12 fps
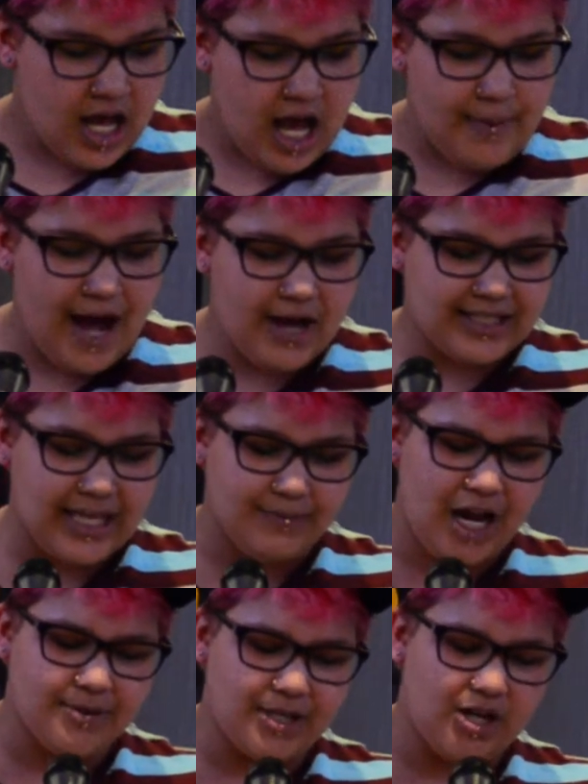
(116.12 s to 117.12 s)
About how
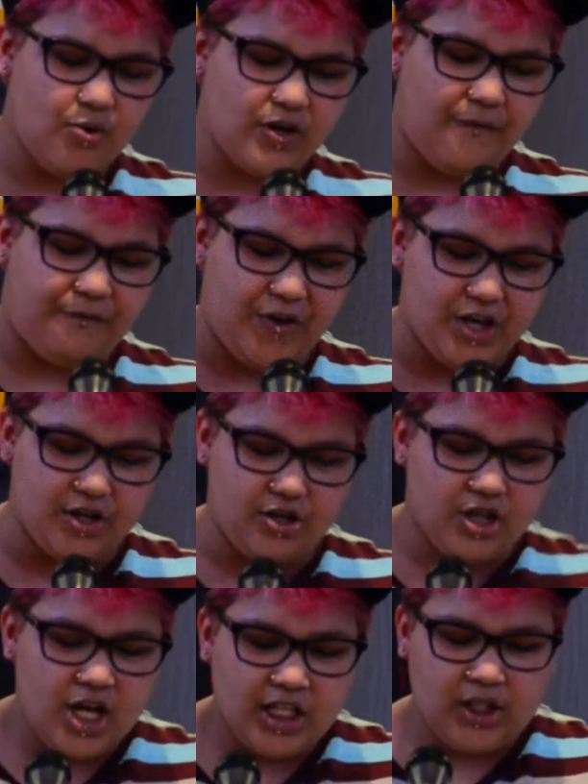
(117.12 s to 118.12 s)
sometimes I don't want to
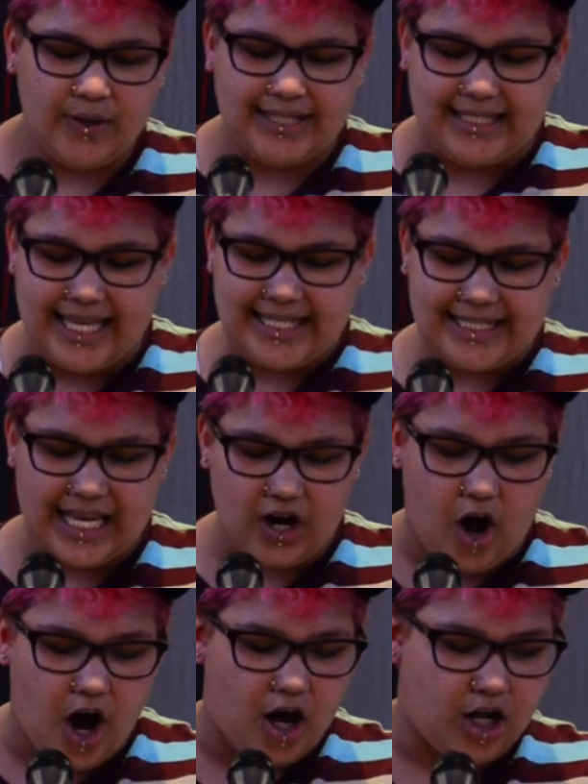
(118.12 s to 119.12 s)
feel, to exist at
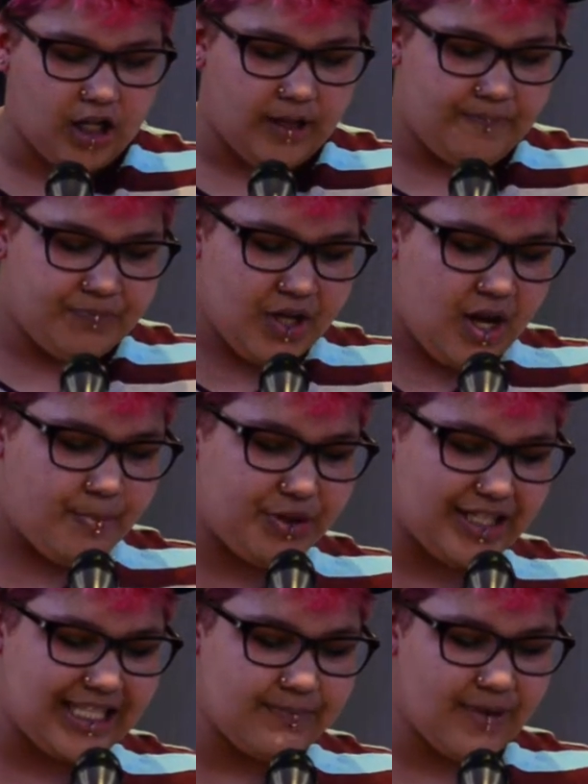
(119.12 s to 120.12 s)
all. But
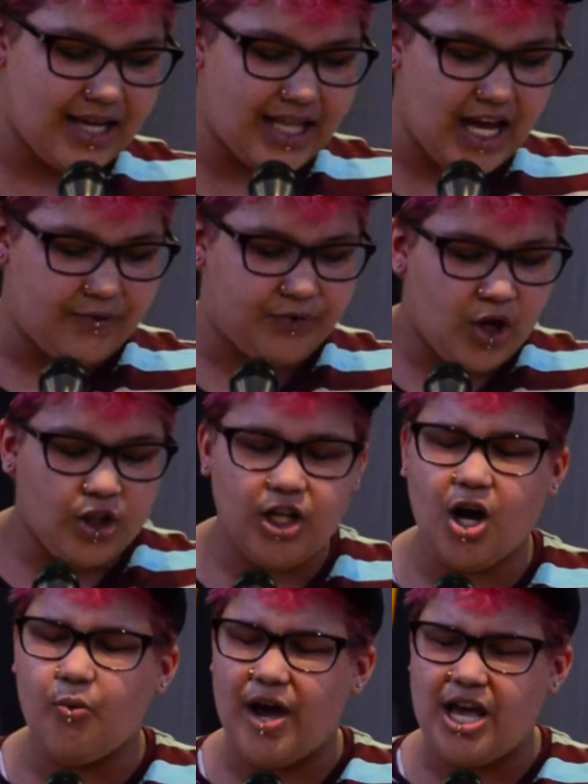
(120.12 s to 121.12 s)
this is my life. Look
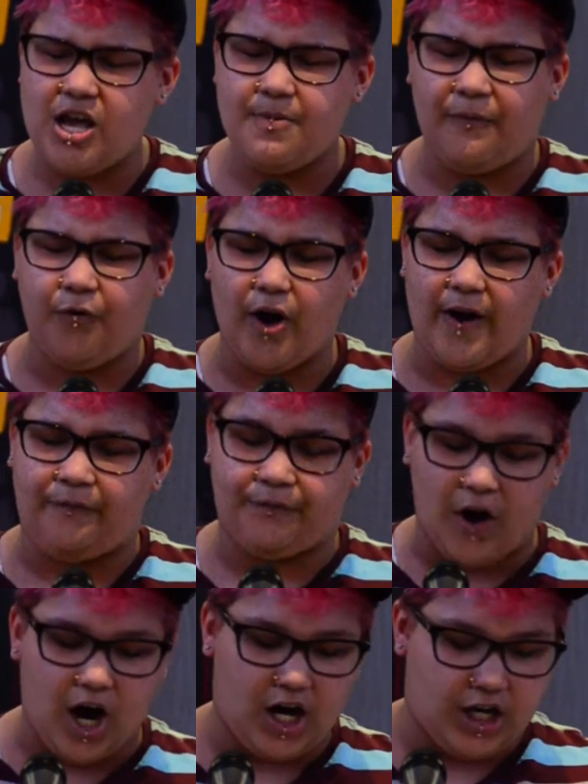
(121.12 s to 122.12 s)
away before I
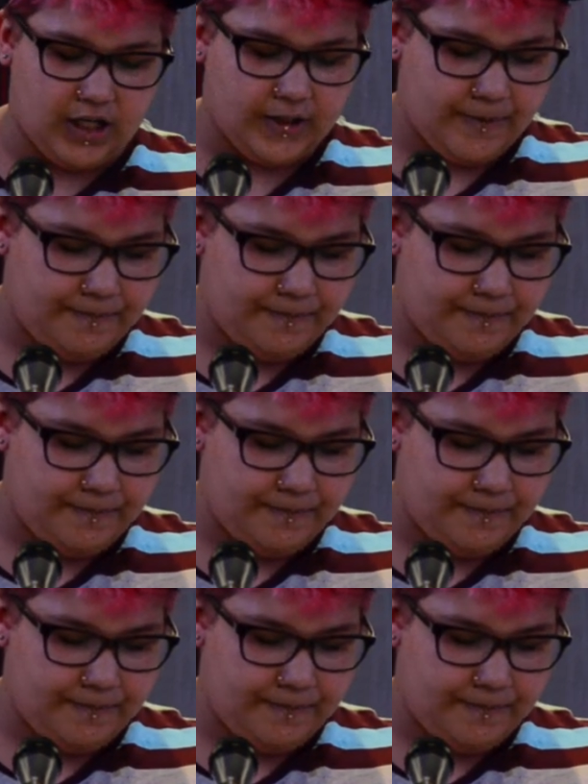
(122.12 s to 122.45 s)
fall.